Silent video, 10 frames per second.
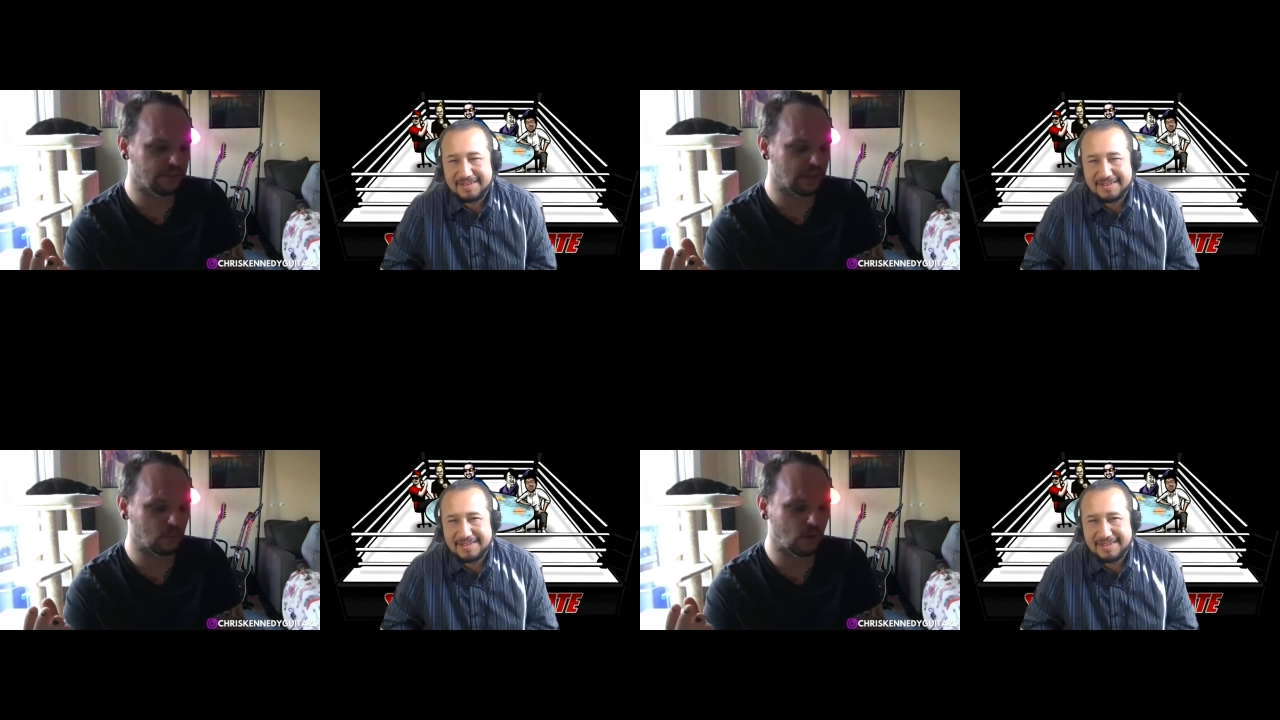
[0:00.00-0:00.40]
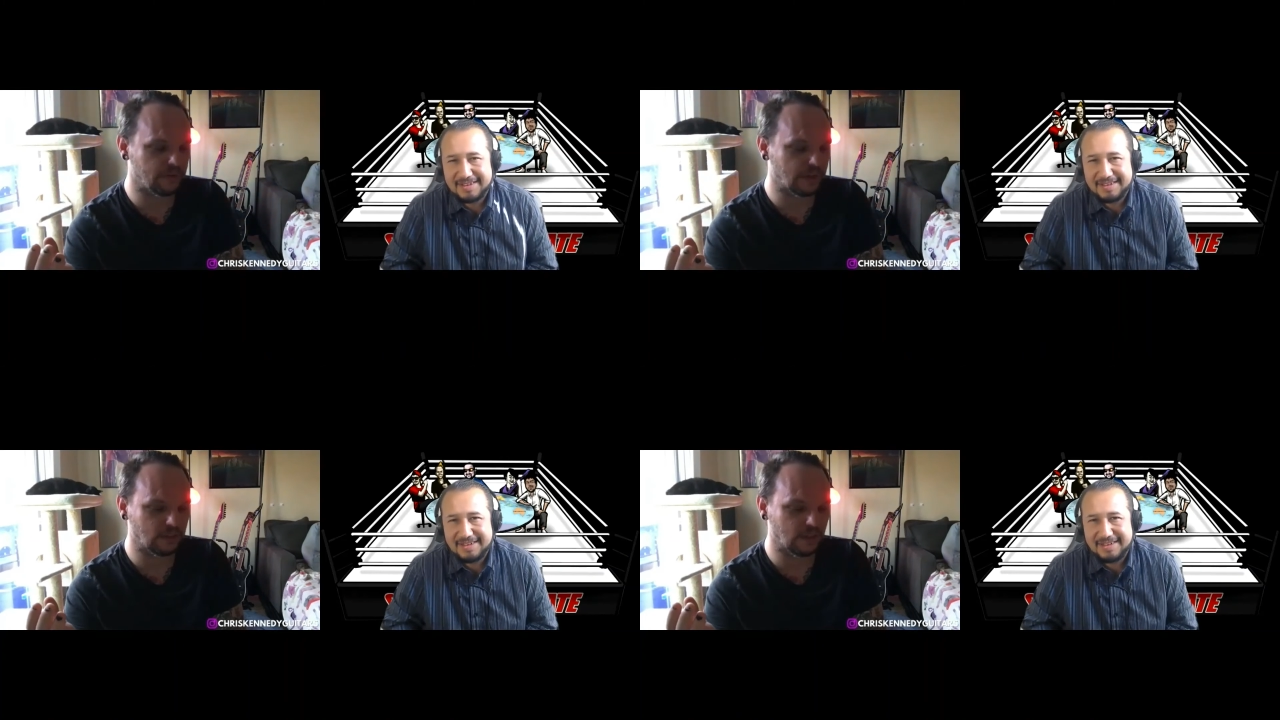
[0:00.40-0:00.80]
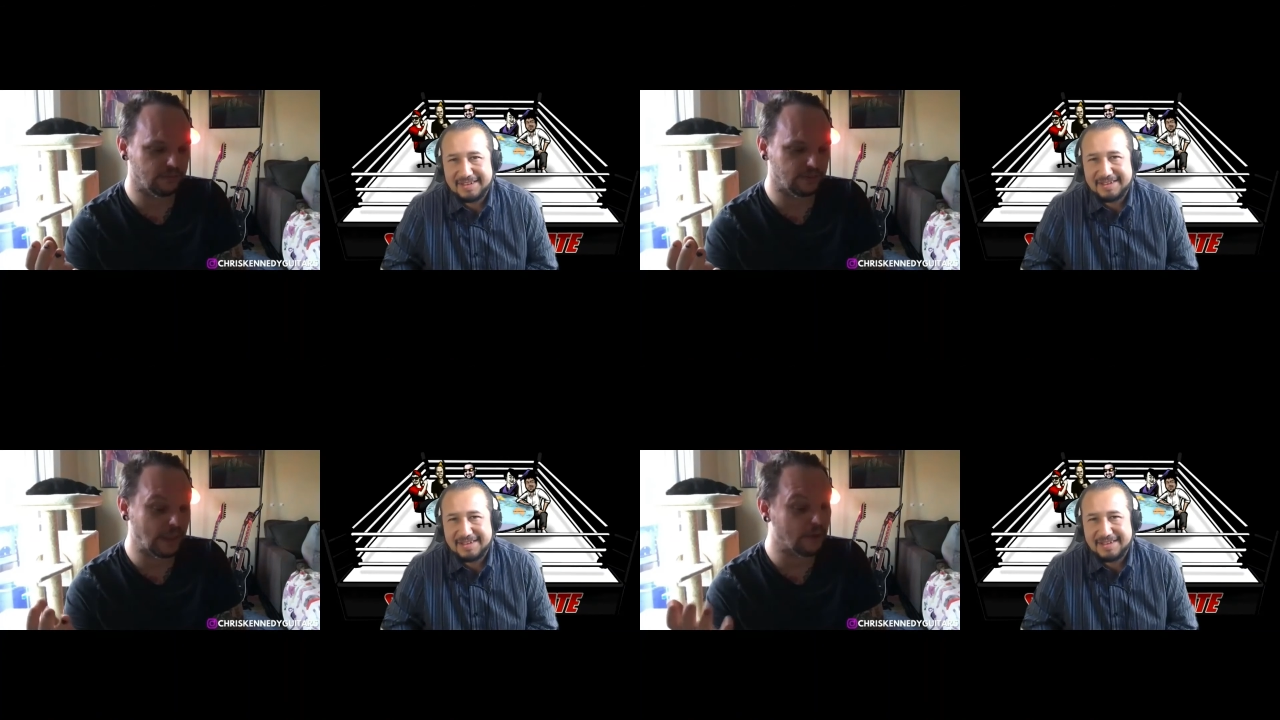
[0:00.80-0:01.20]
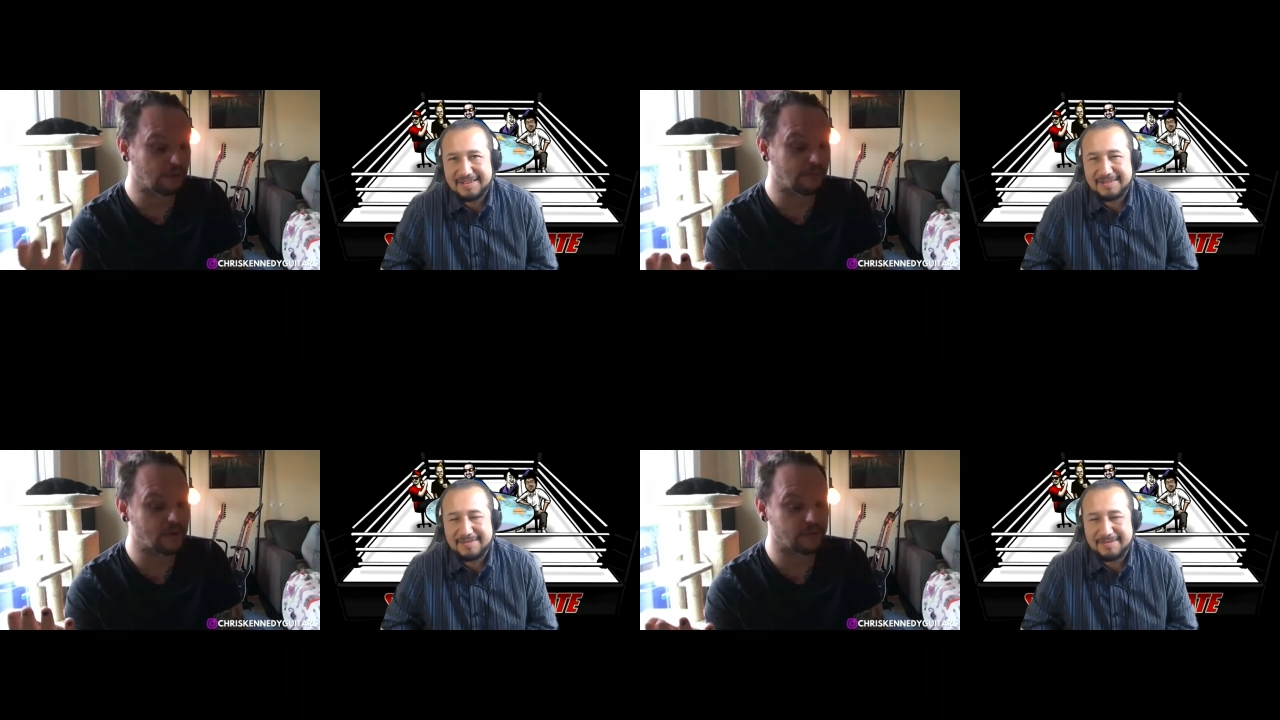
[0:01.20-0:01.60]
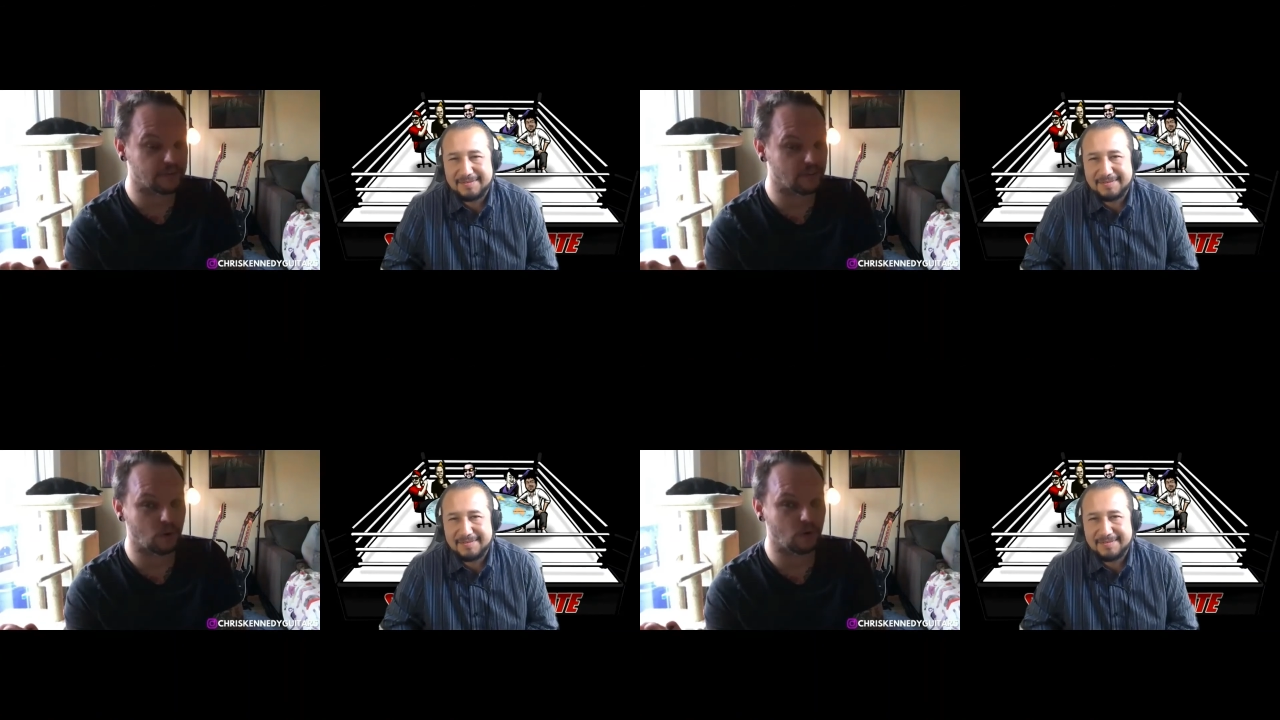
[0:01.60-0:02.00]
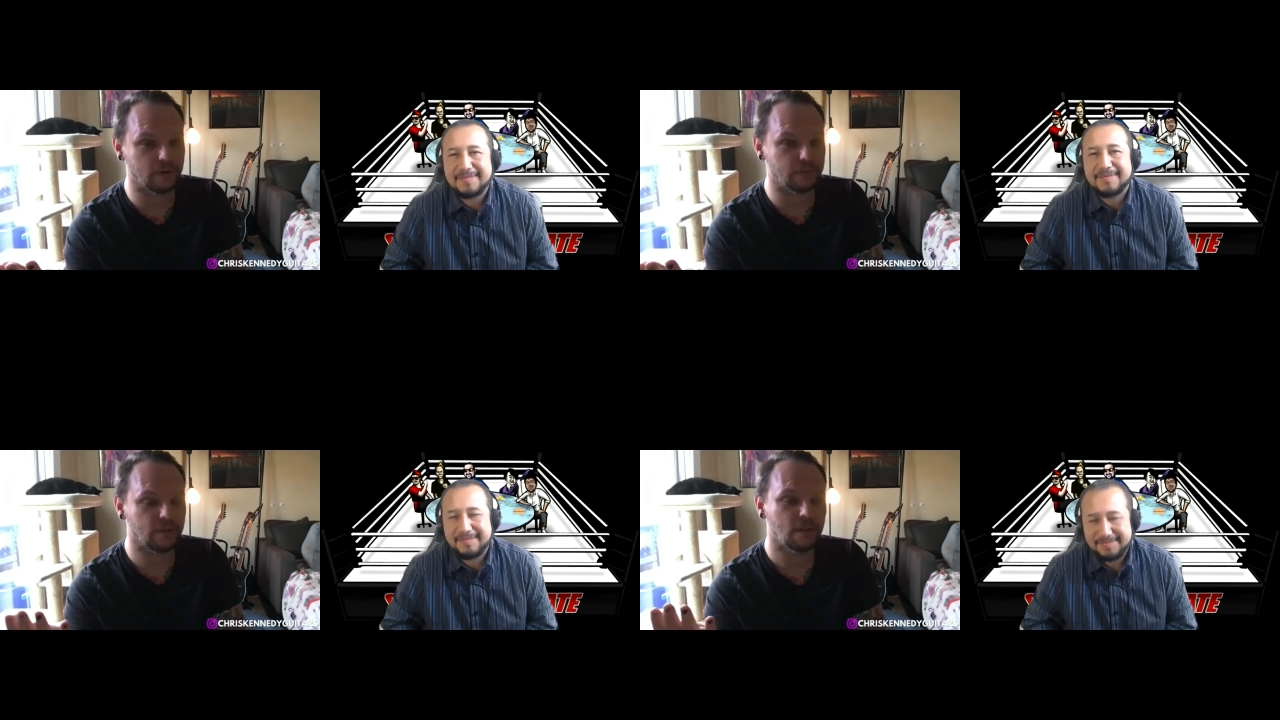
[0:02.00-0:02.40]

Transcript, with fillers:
Speaker 1: Rollins, I loved. That was my favorite Seth Rollins.